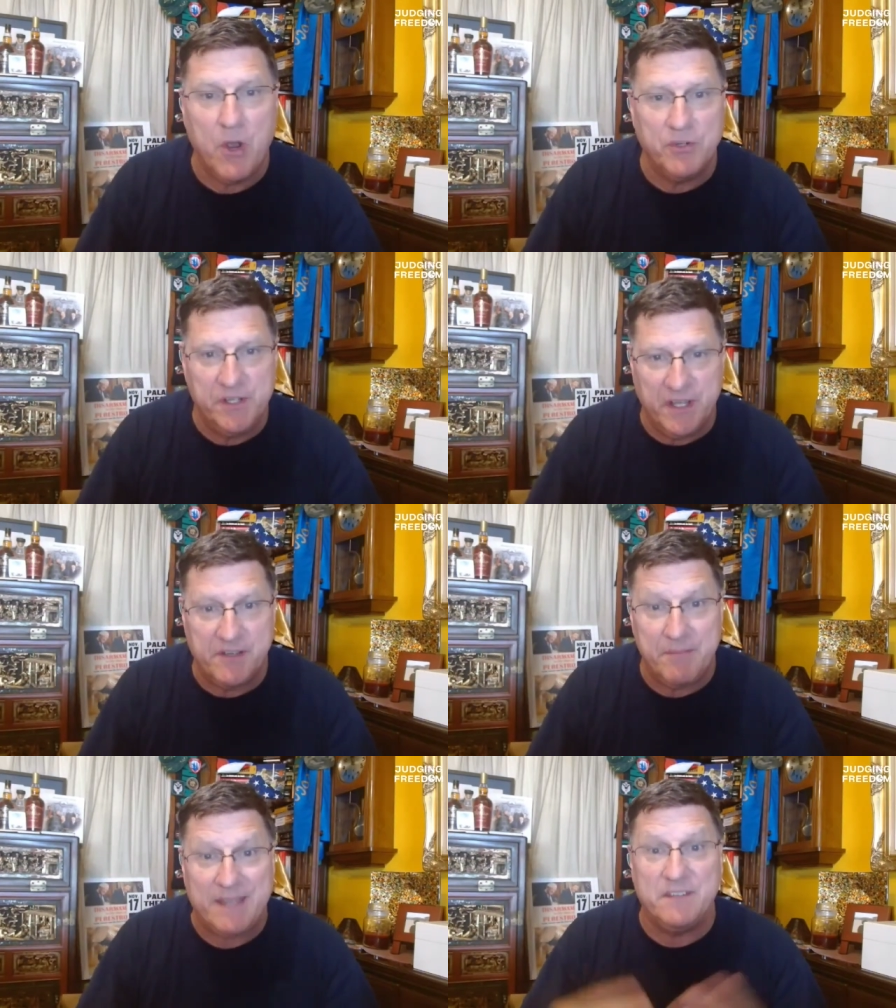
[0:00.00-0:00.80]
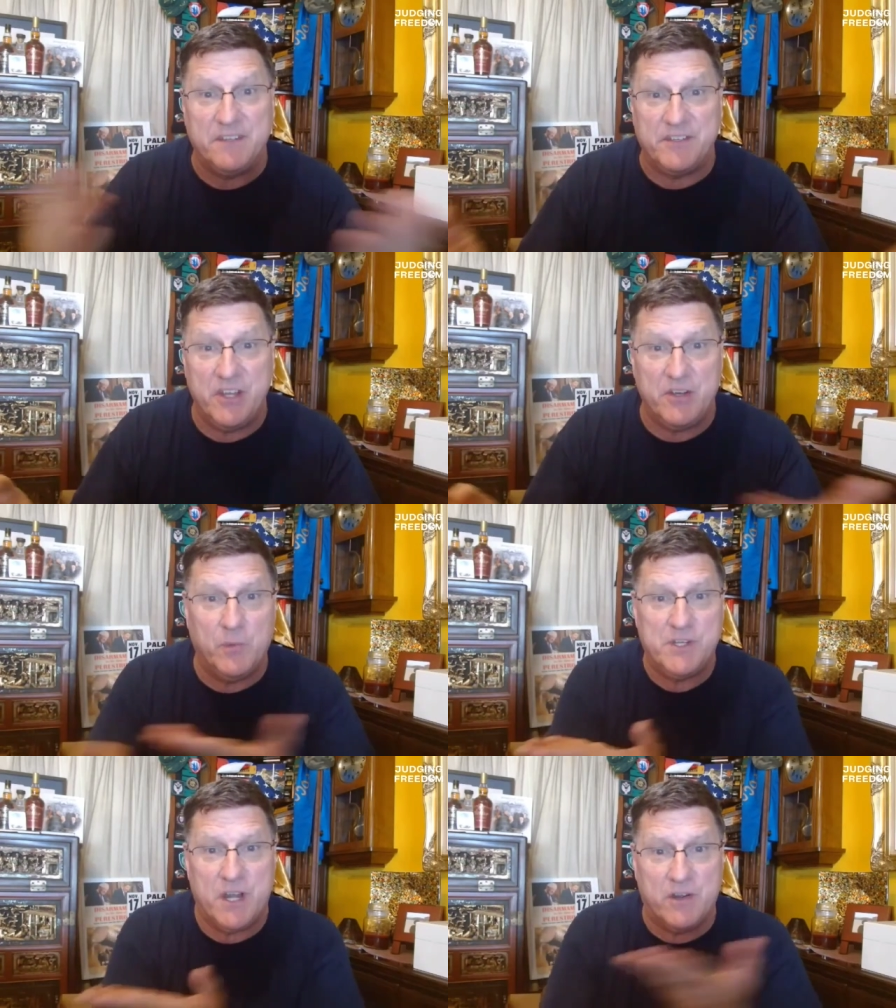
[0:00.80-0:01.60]
Prigozhin doesn't make the
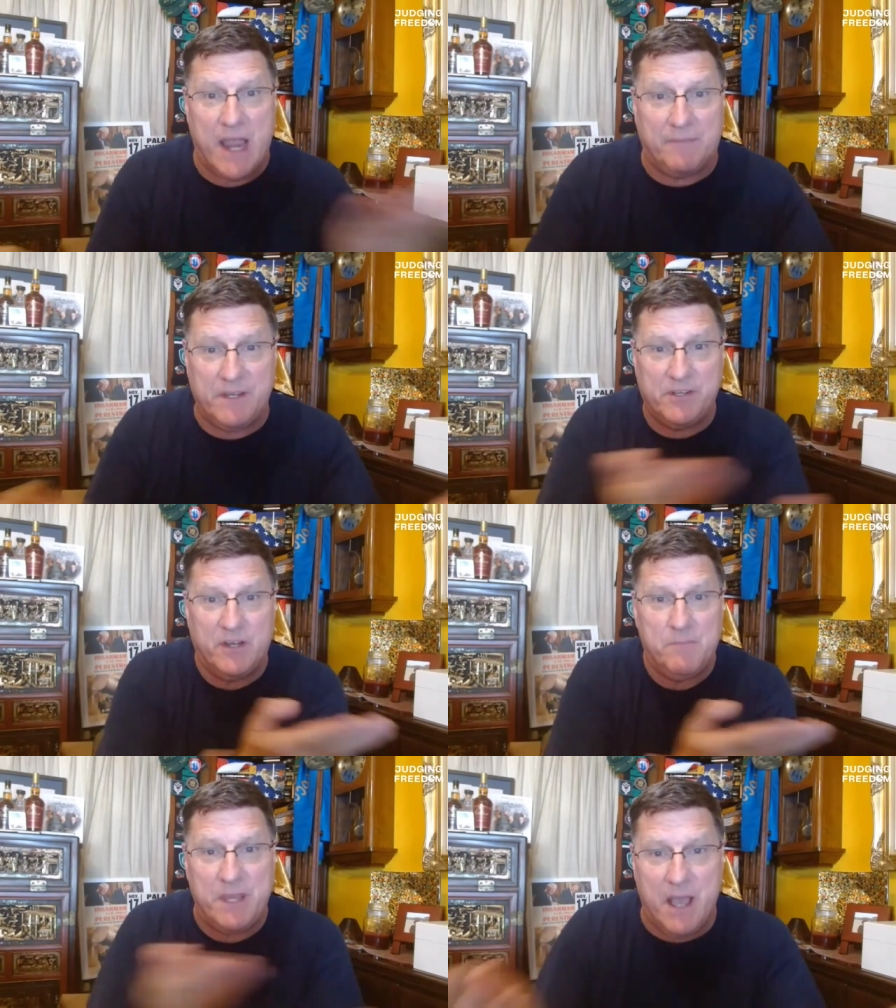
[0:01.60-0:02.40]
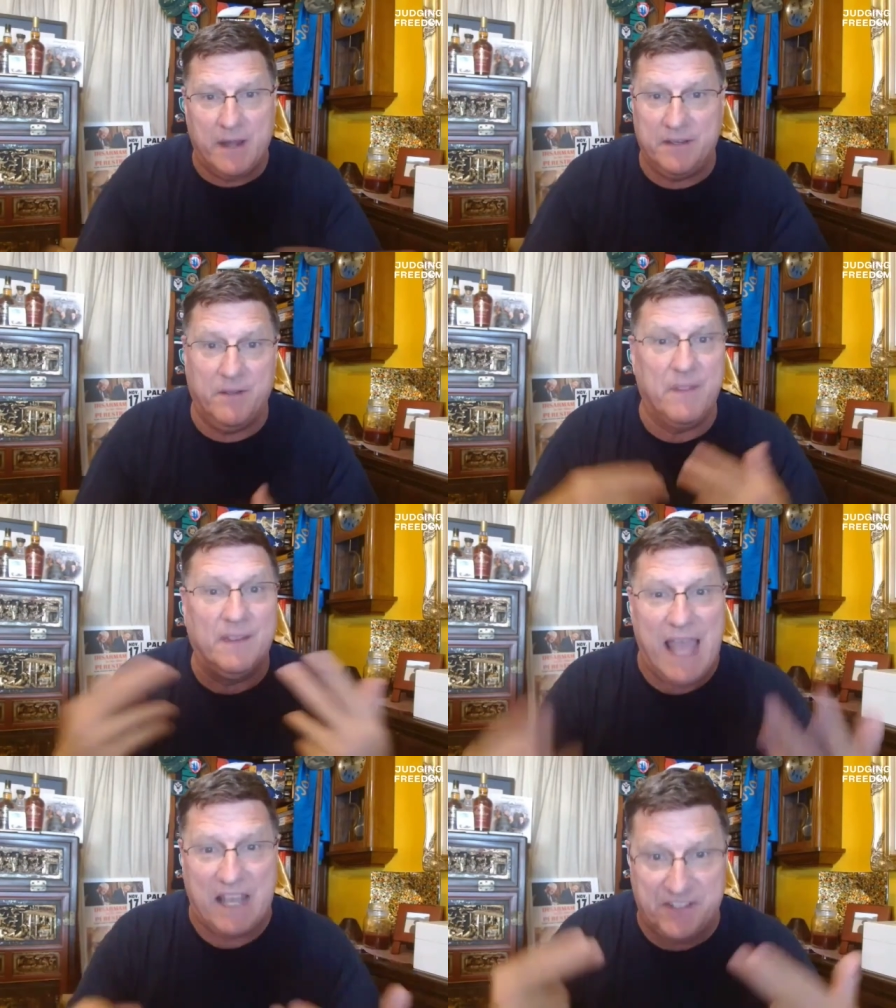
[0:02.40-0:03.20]
decision which aircraft he's going to be on
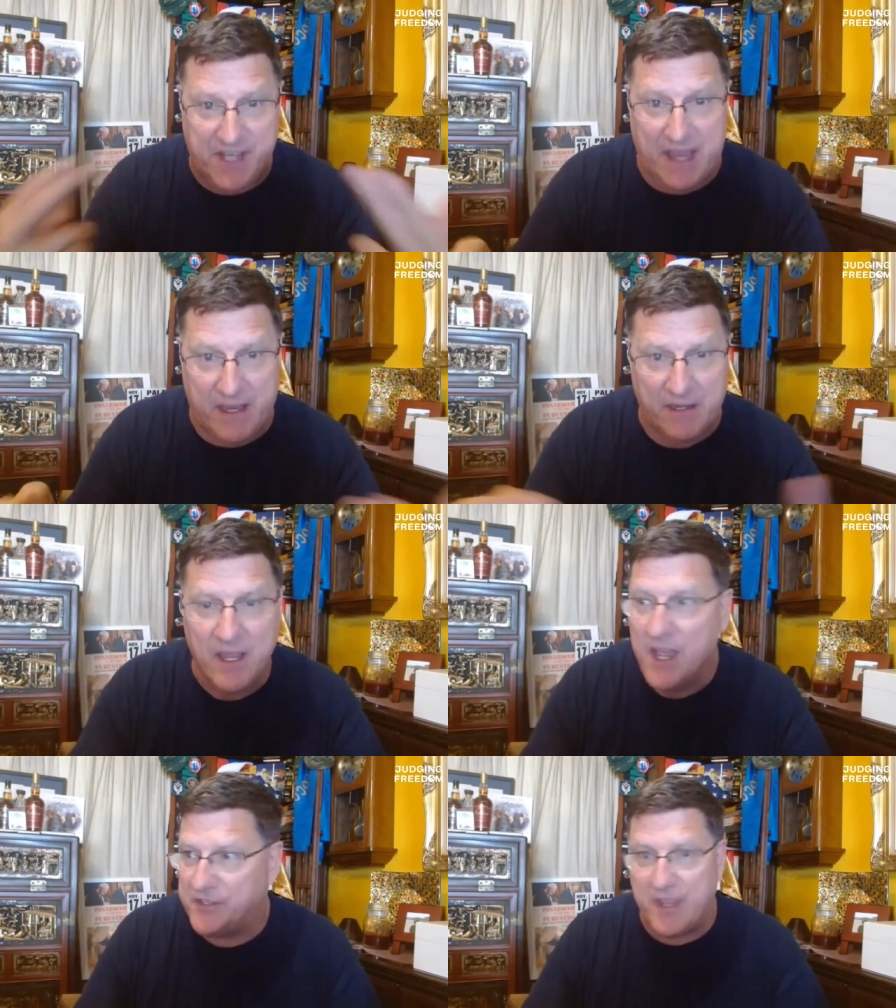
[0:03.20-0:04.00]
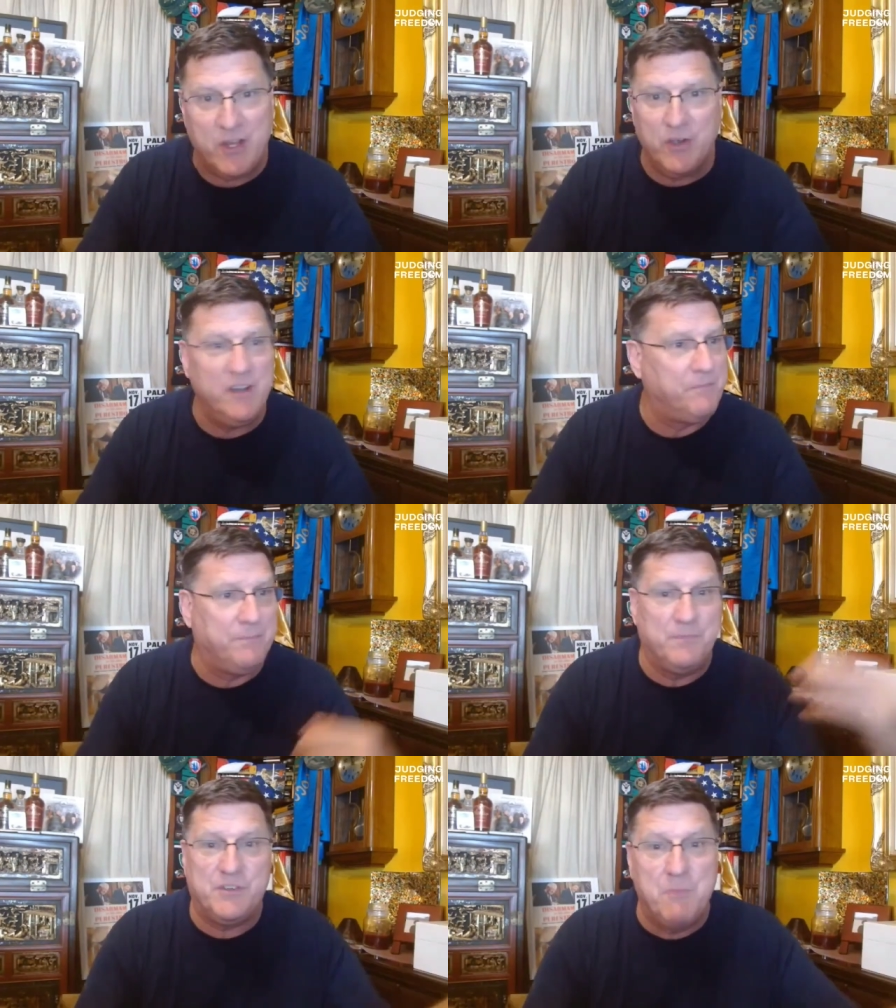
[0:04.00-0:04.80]
until the last second. So they
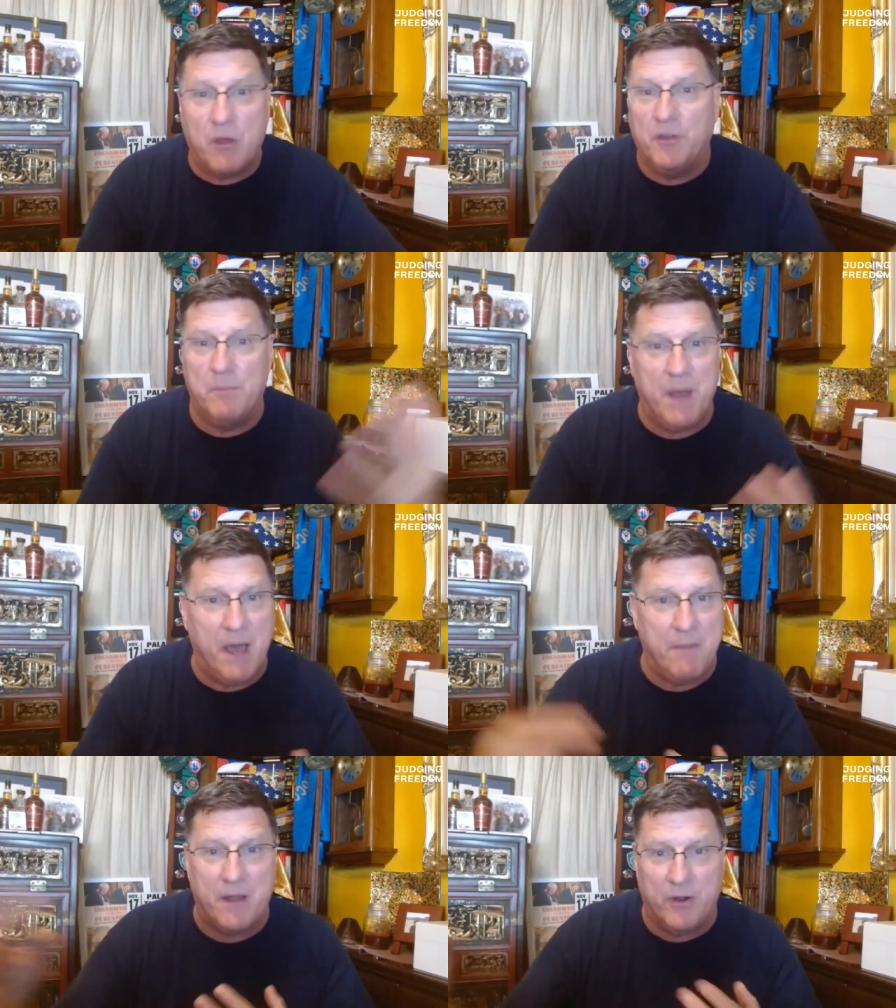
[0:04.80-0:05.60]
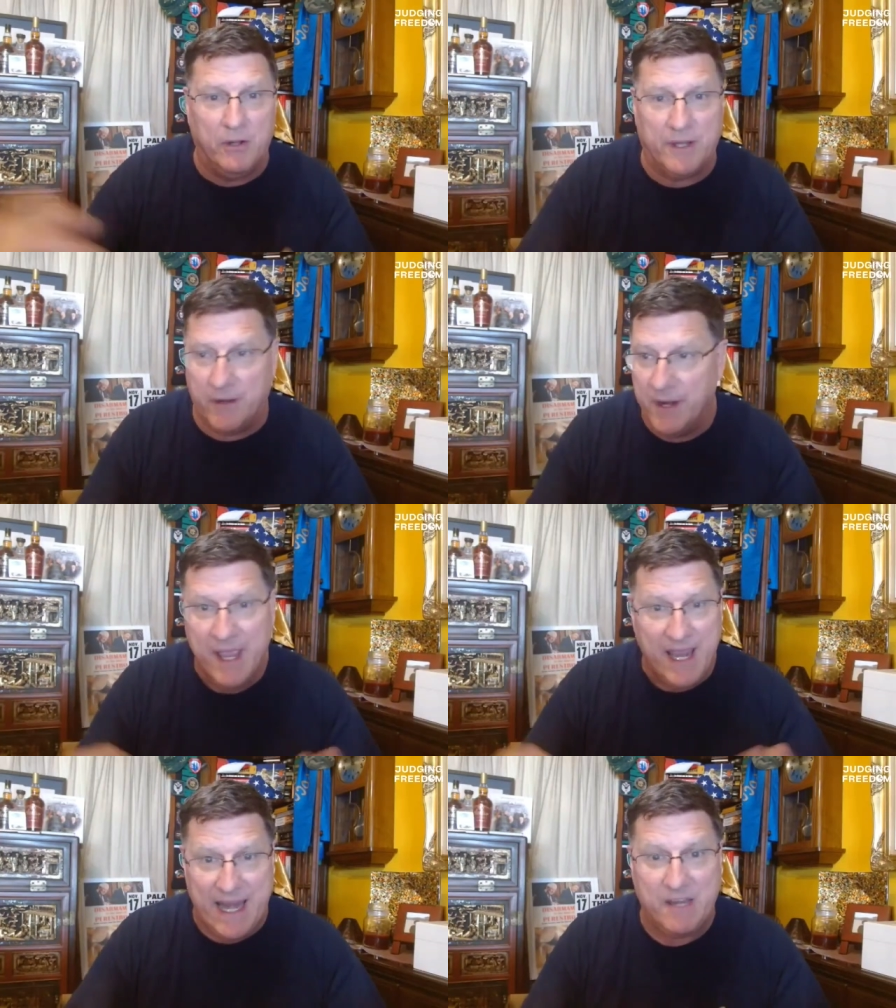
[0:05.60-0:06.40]
couldn't have smuggled the bomb on
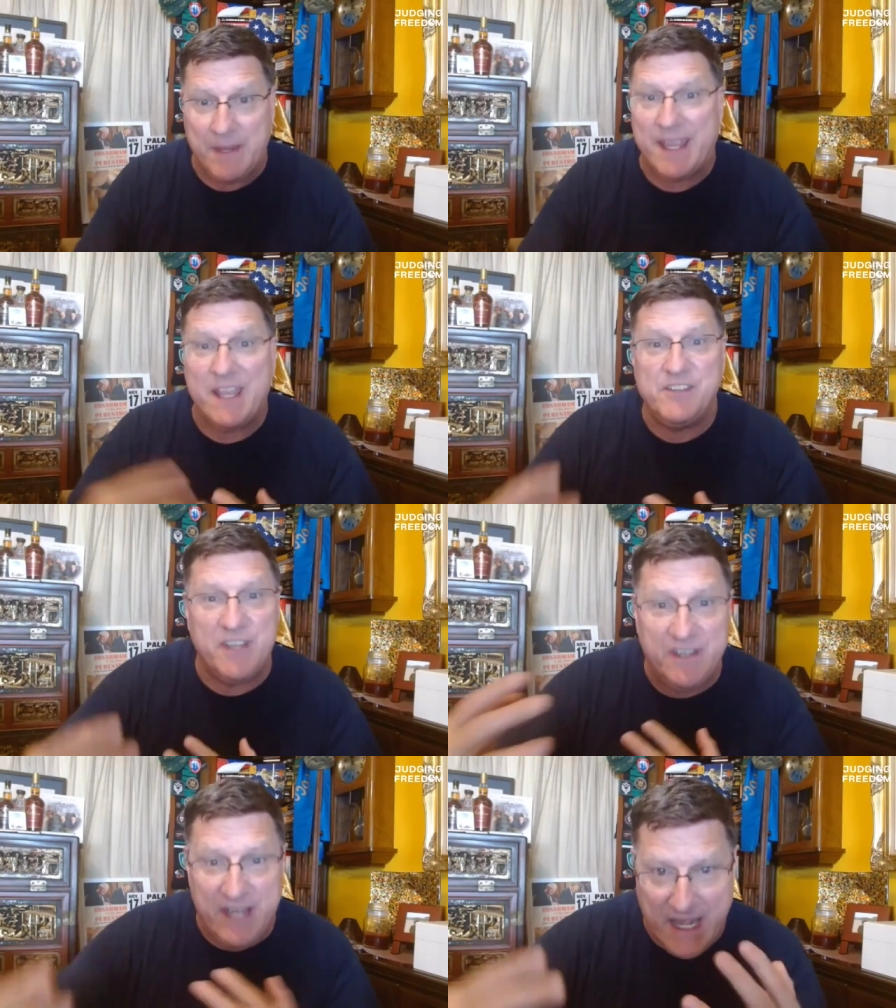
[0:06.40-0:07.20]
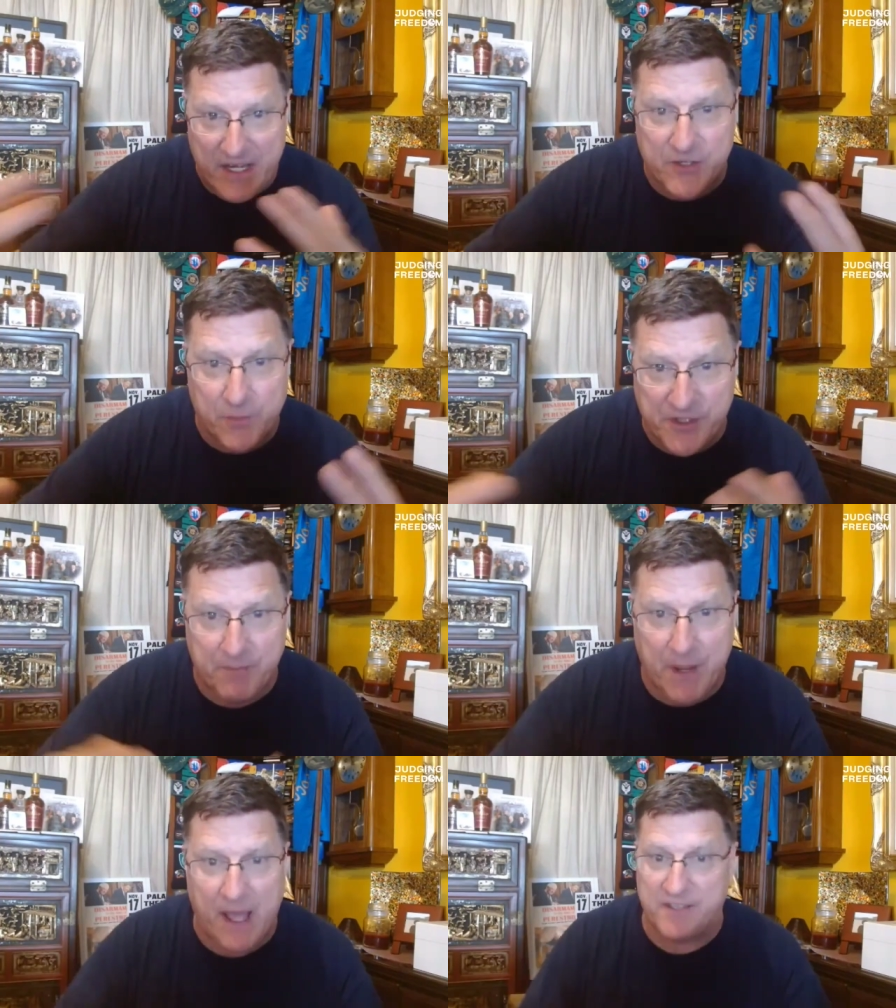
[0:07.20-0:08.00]
earlier. It had to be instantaneous
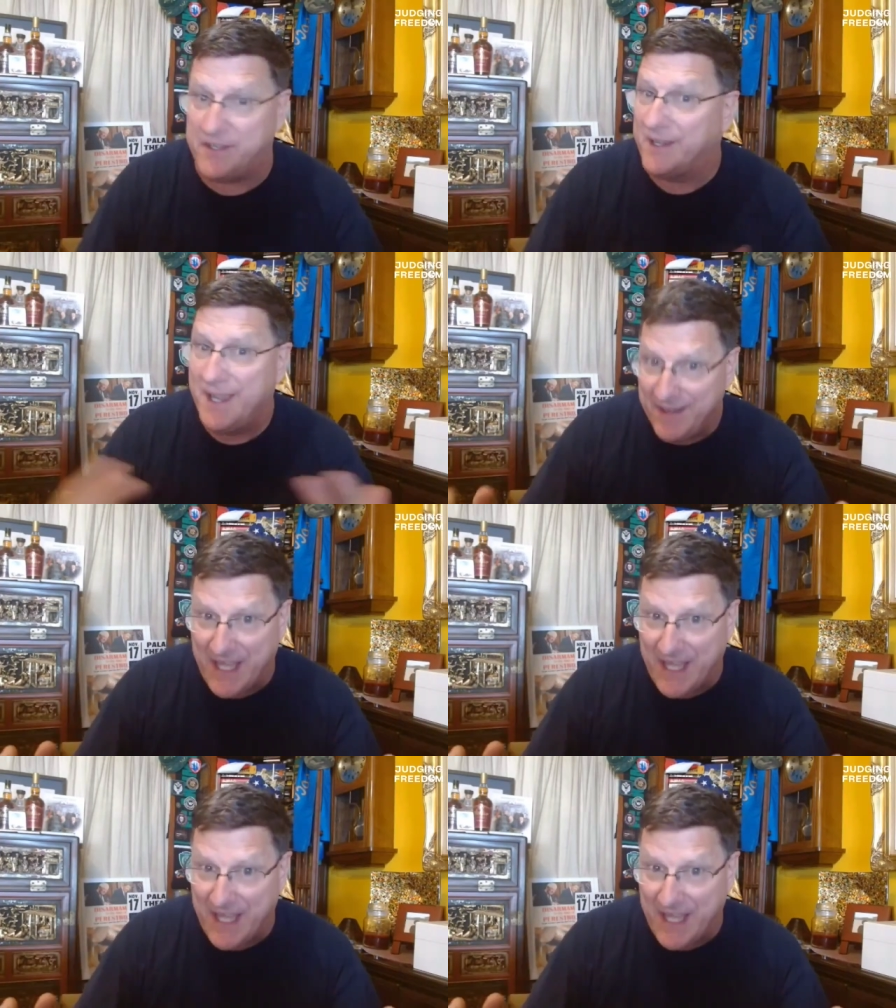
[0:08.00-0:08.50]
response.